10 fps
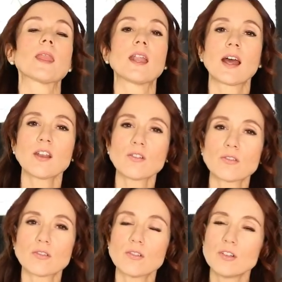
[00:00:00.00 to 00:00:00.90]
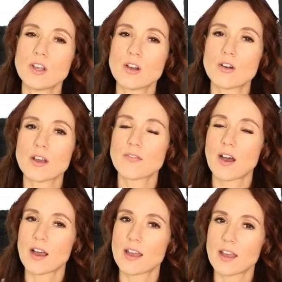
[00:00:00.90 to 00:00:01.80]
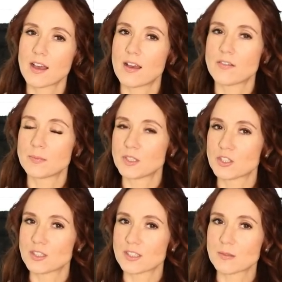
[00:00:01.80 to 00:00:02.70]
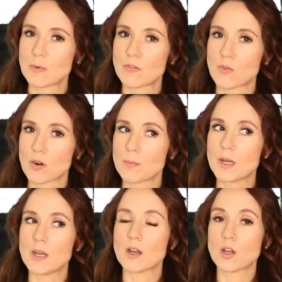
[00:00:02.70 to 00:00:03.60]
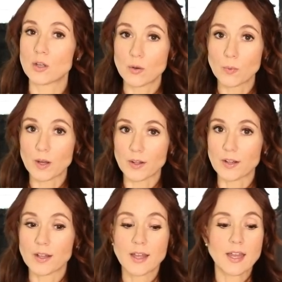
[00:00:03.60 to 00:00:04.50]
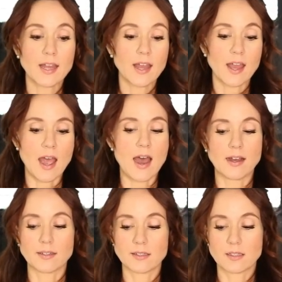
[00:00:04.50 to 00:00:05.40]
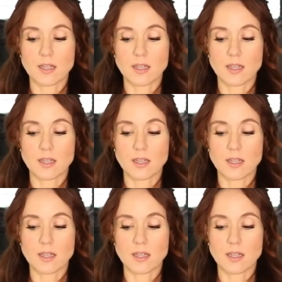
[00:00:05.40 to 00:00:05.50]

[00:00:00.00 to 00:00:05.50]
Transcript: And I don't know if I have mentioned this before, but Goodwill has